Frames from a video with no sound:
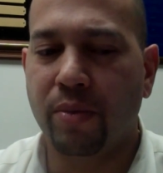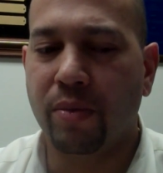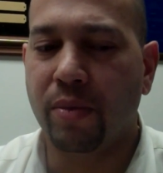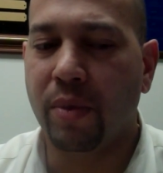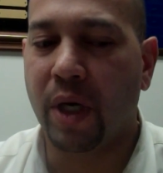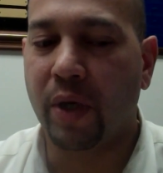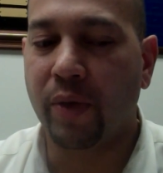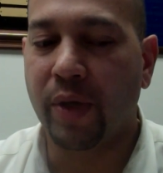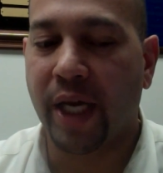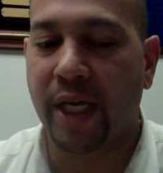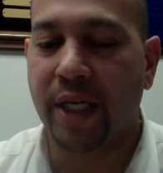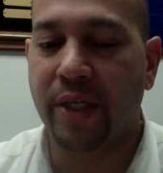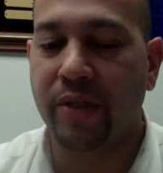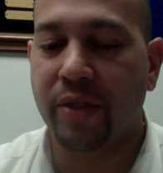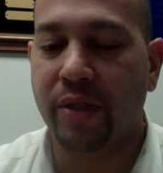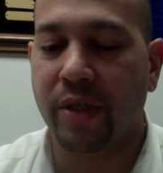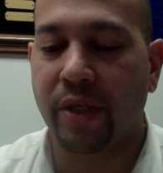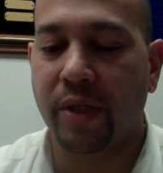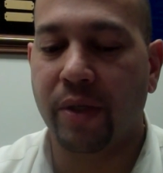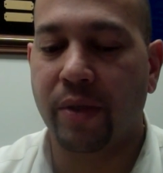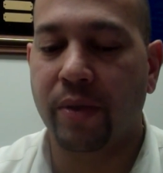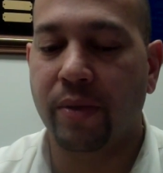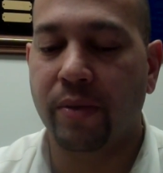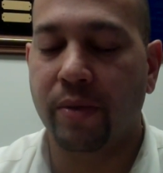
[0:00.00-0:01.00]
Okay,
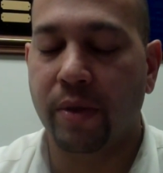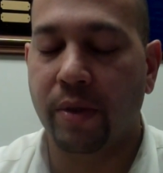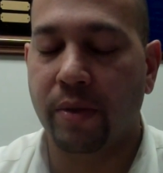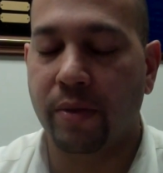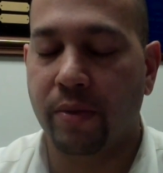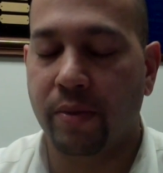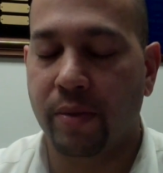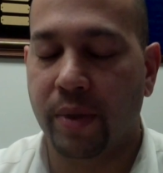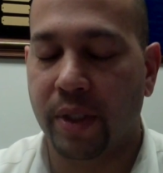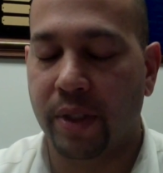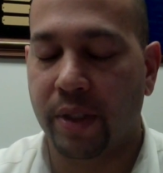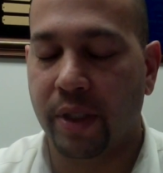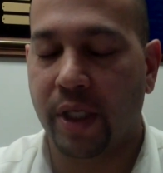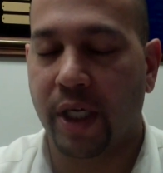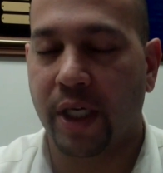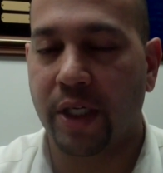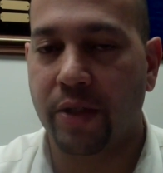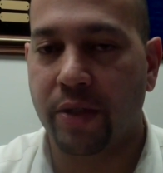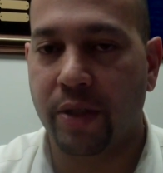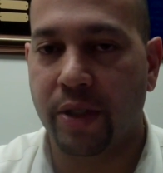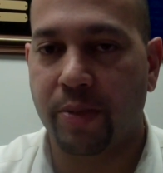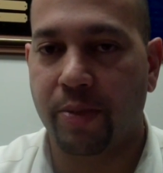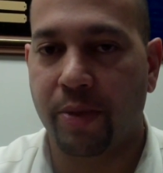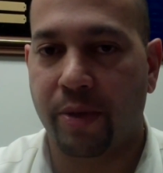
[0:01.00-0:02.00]
so the
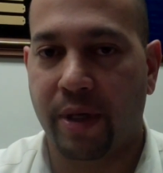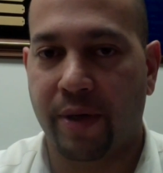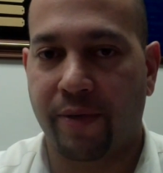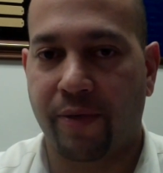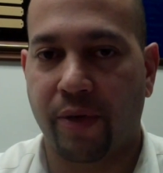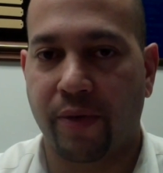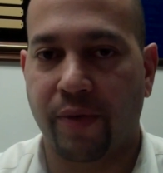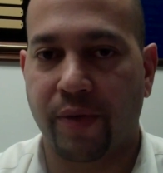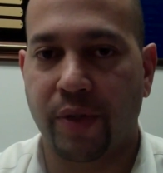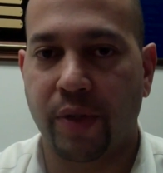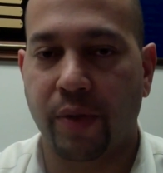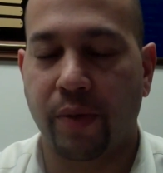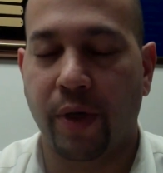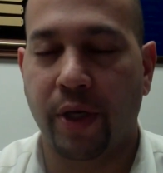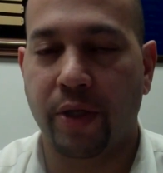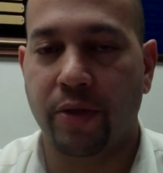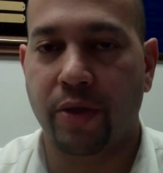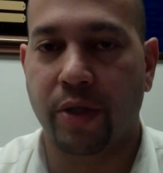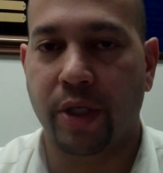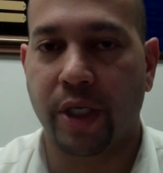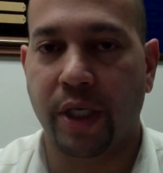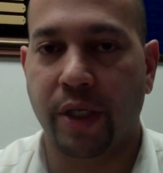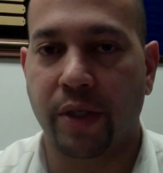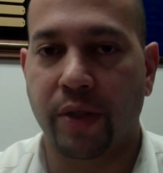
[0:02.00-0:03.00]
country's been around for over
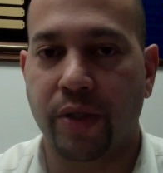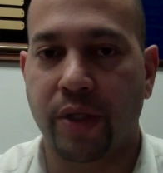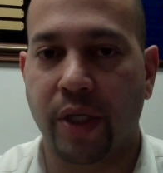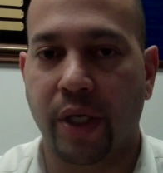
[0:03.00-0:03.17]
200 years.